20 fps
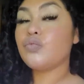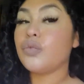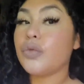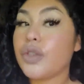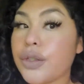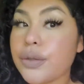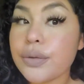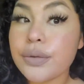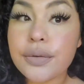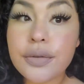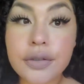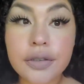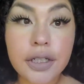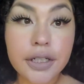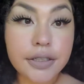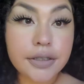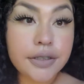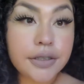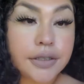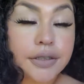Dude, like,
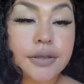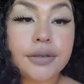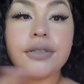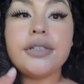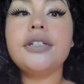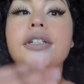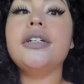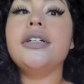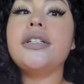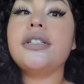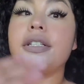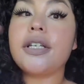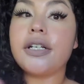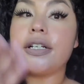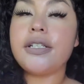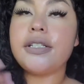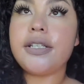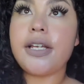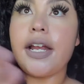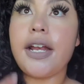do you... It's gonna
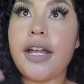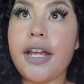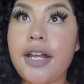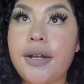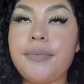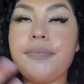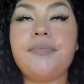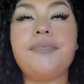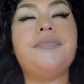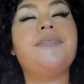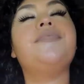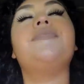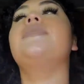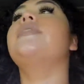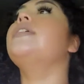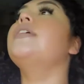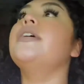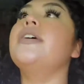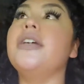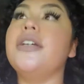set in.
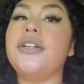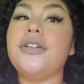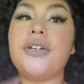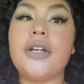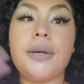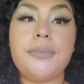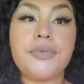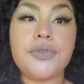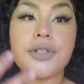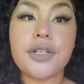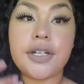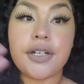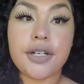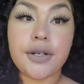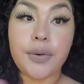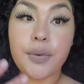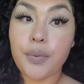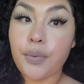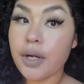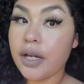I'm just
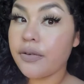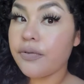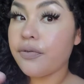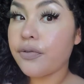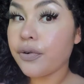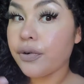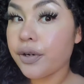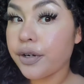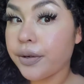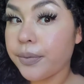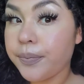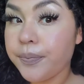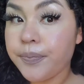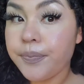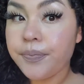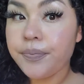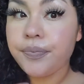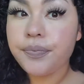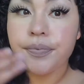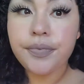gonna wait for
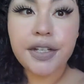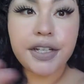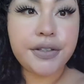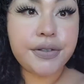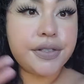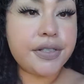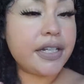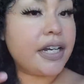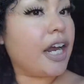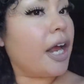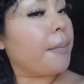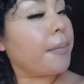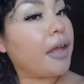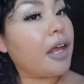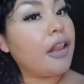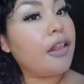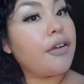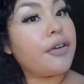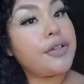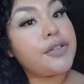it to set in. I'm
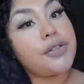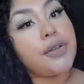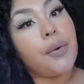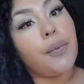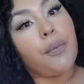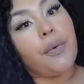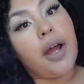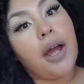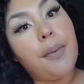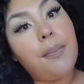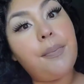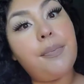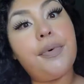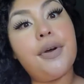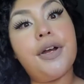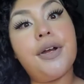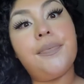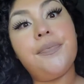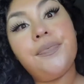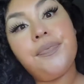gonna look so wet,
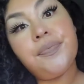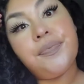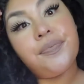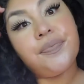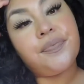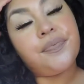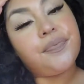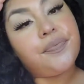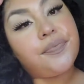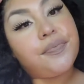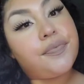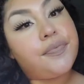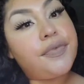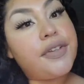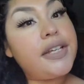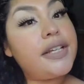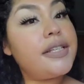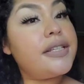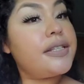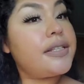but
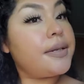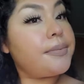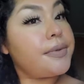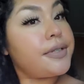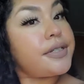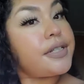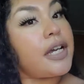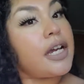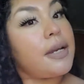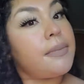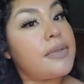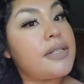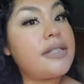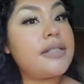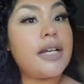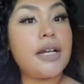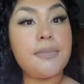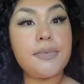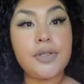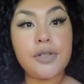it's summertime. It's
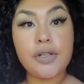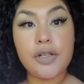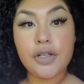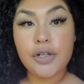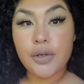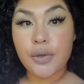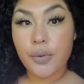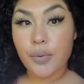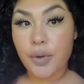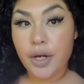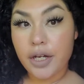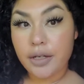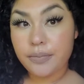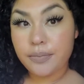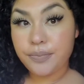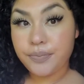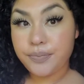time to look wet.